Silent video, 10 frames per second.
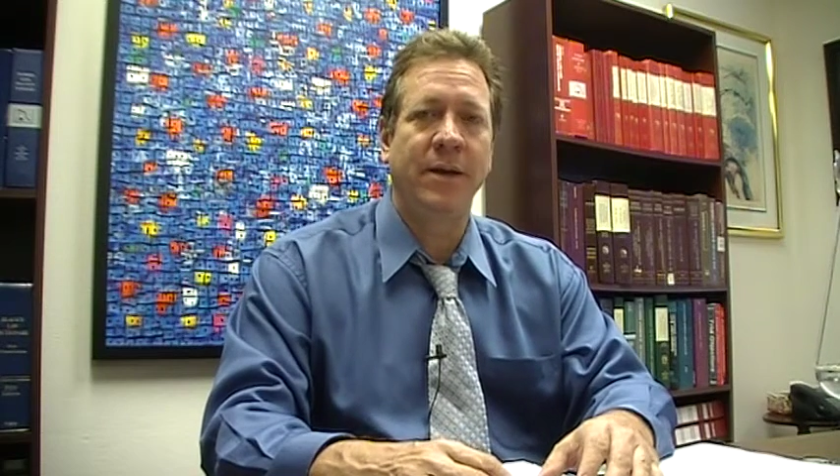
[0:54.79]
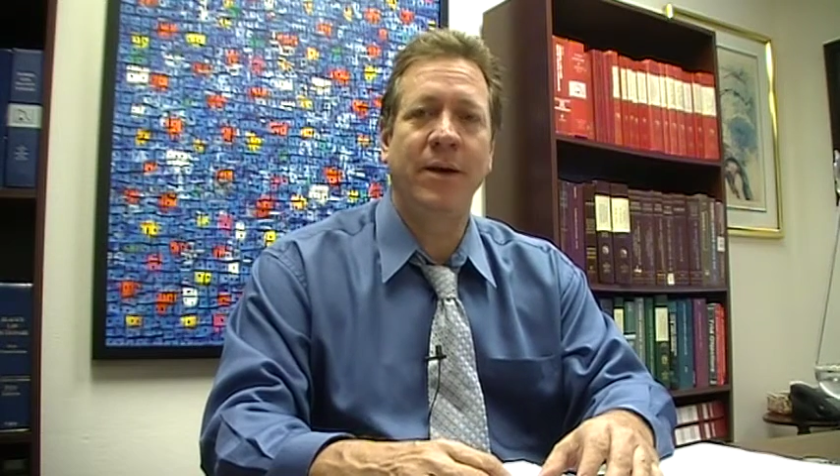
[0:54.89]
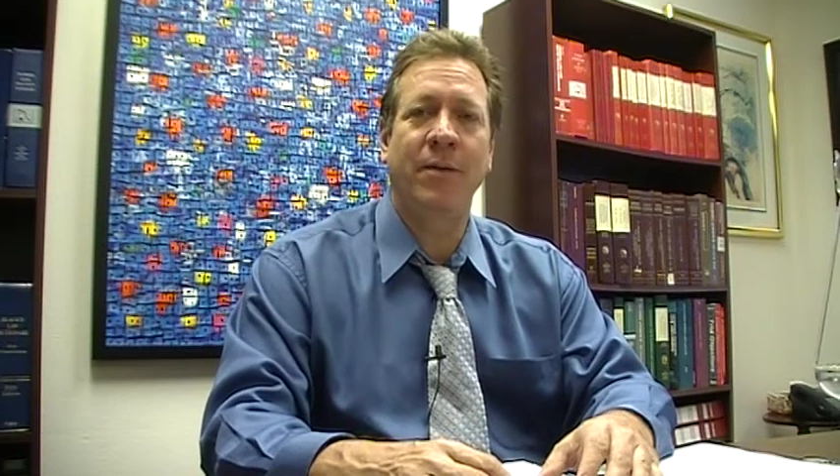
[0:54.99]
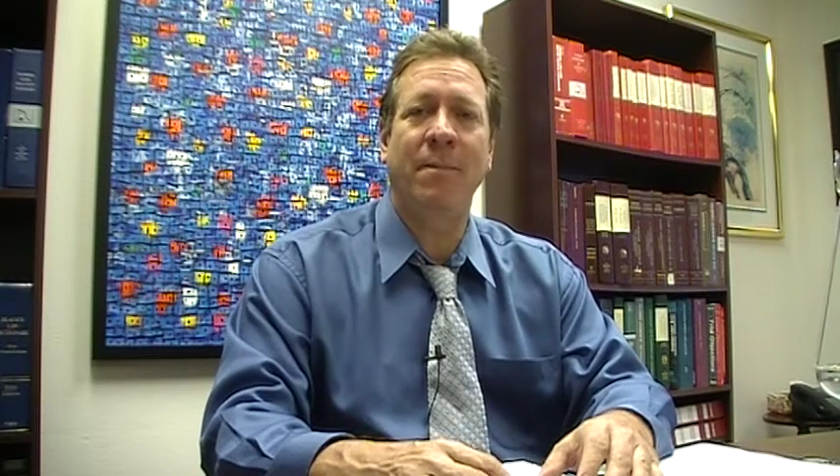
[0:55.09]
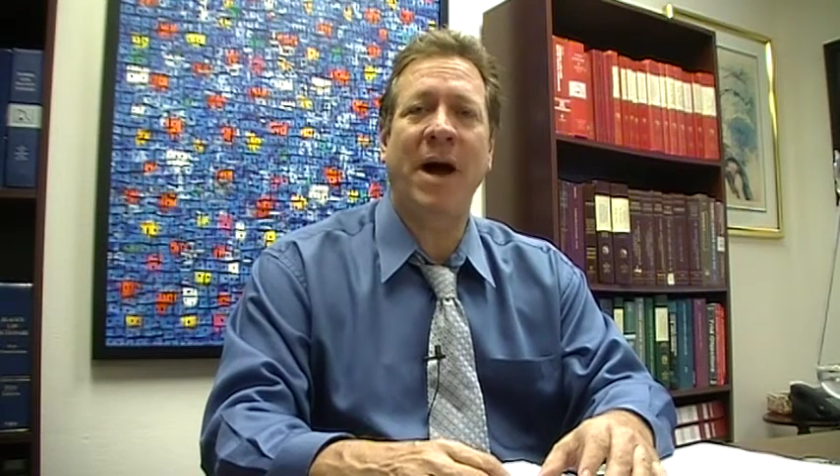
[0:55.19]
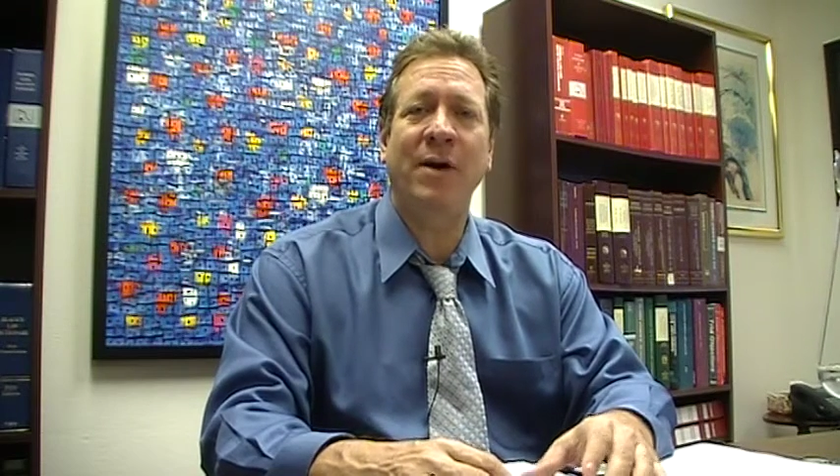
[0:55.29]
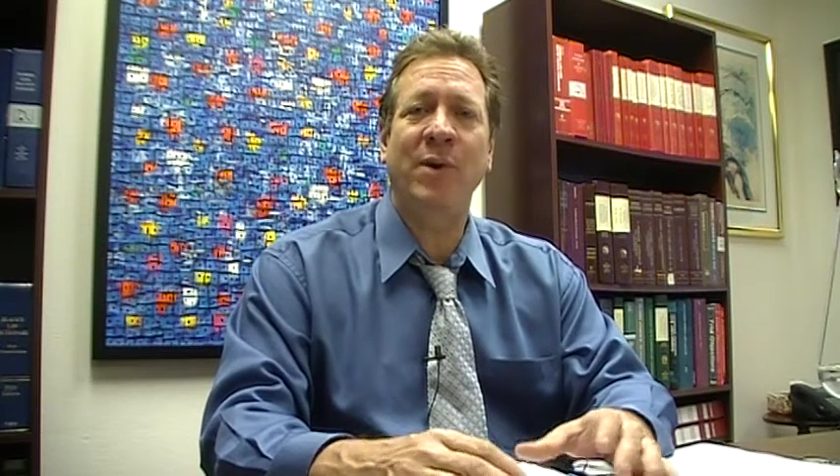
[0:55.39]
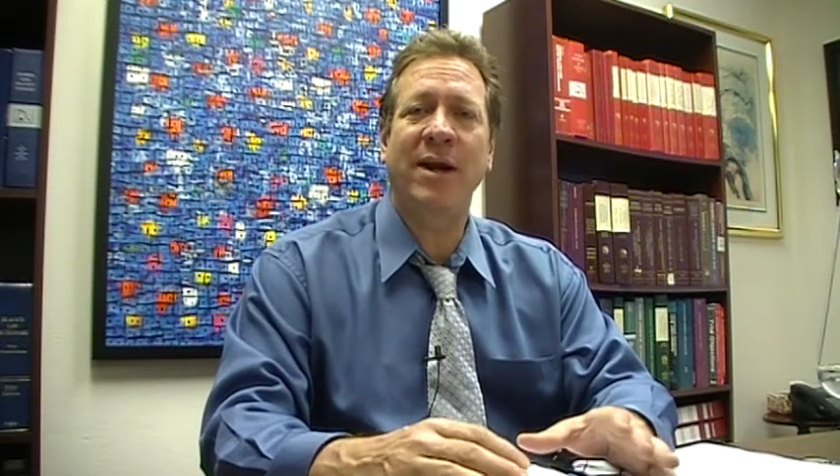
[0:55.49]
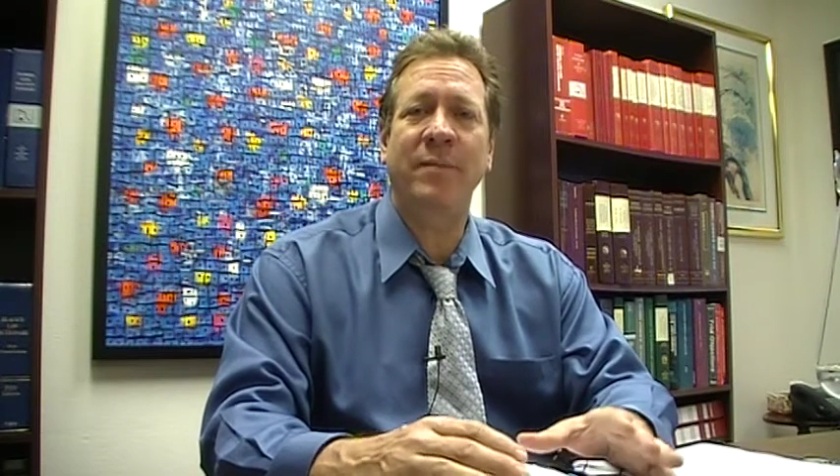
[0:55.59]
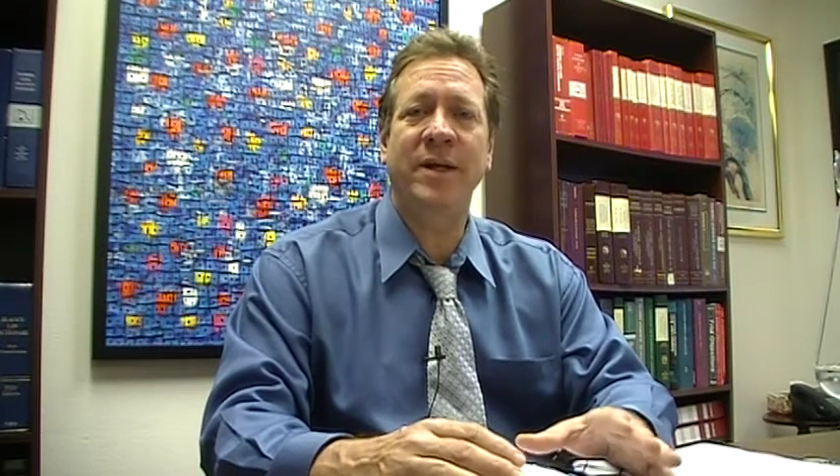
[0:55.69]
my
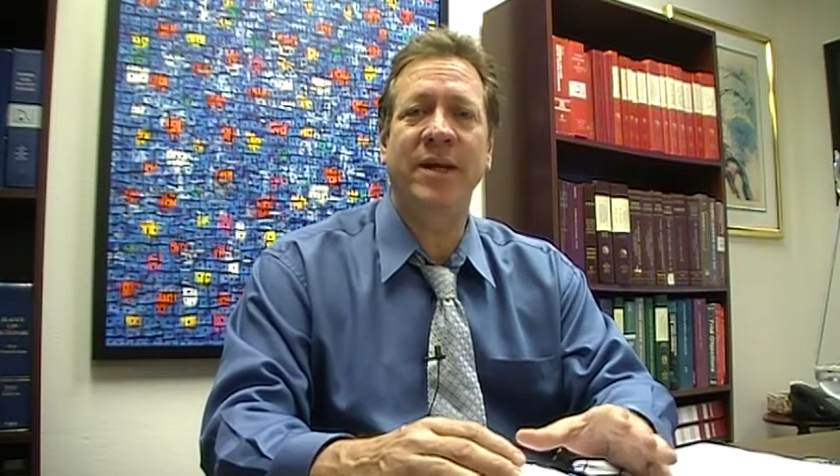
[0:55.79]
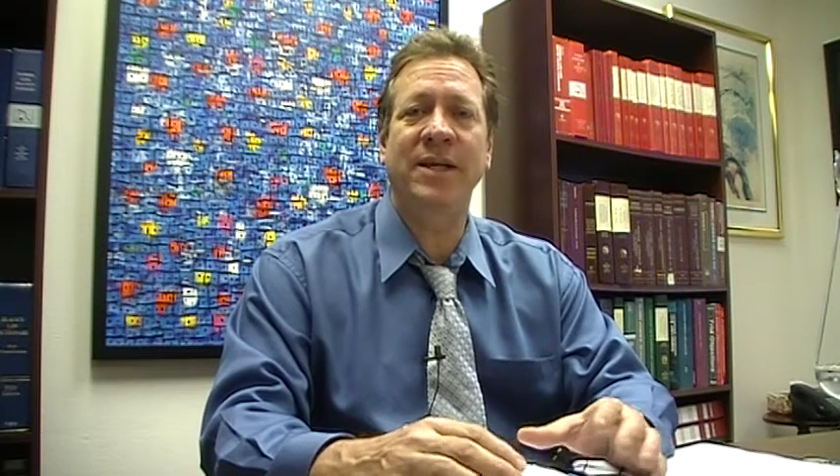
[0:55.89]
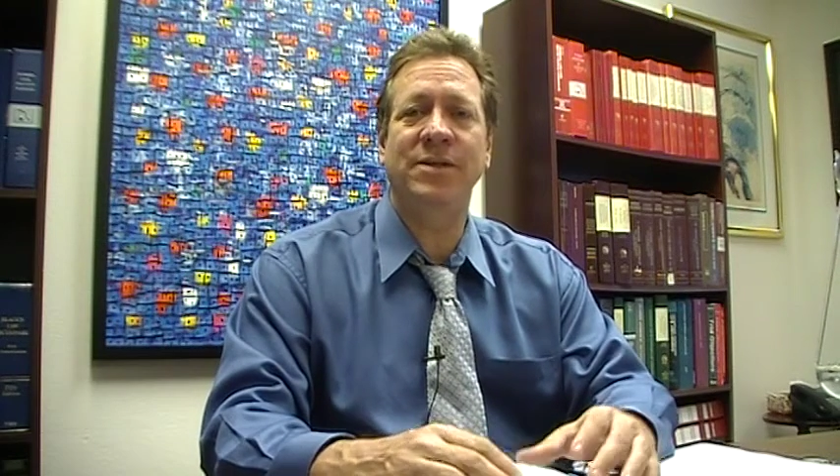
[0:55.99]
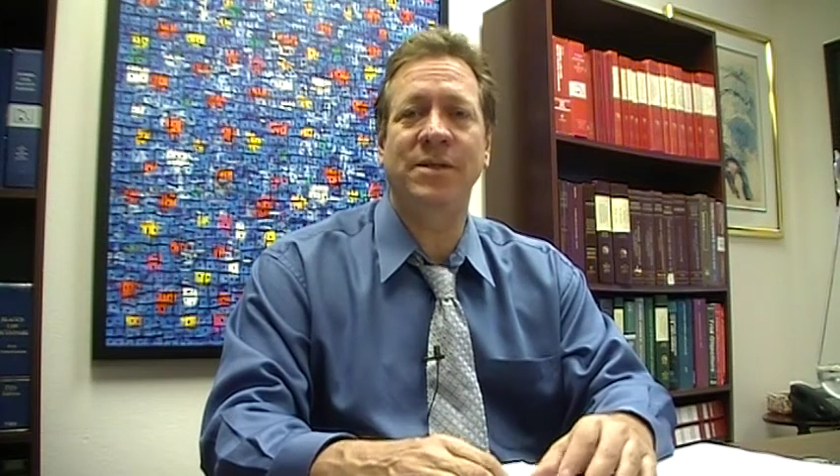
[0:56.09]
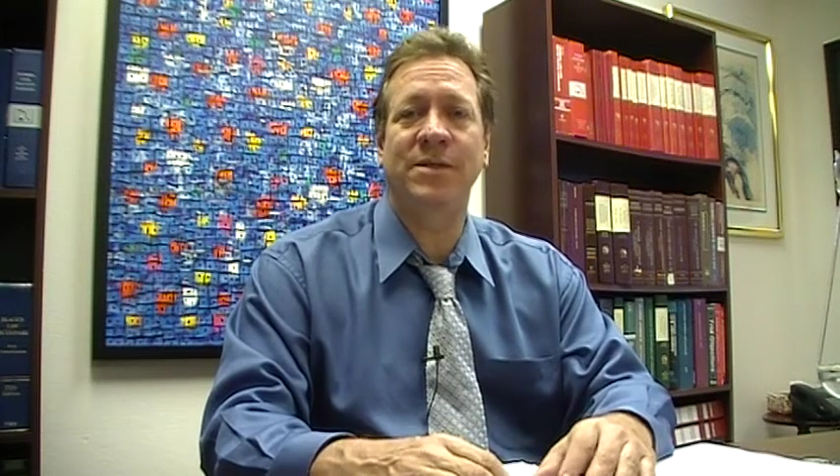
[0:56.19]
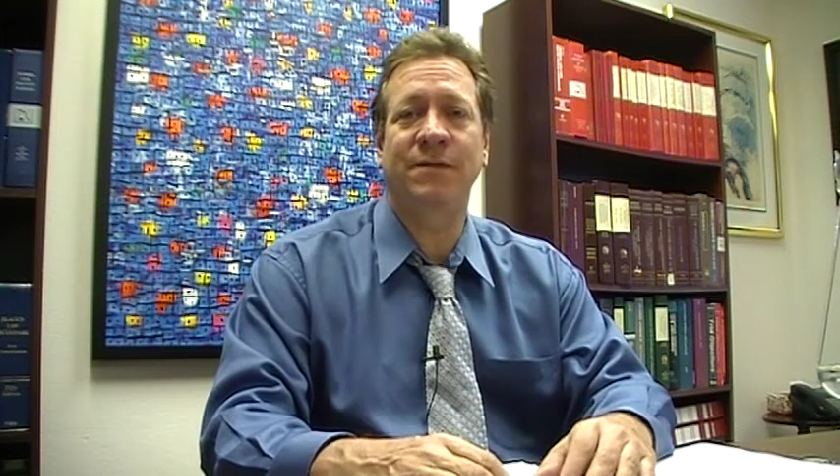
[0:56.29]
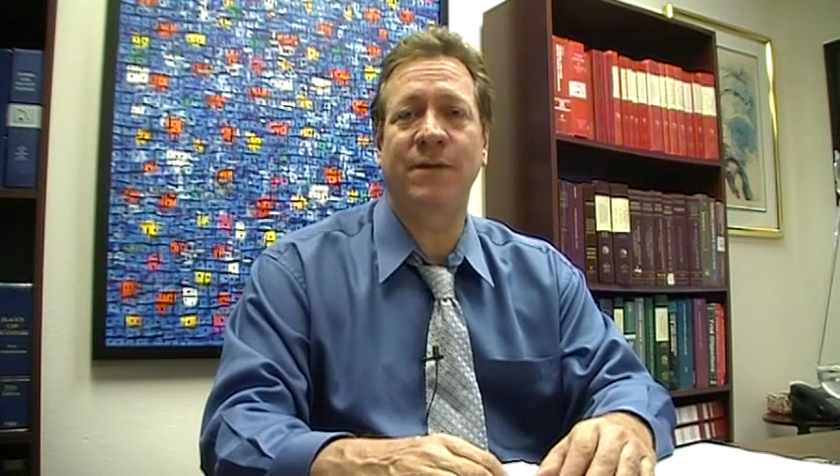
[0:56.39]
recommendation is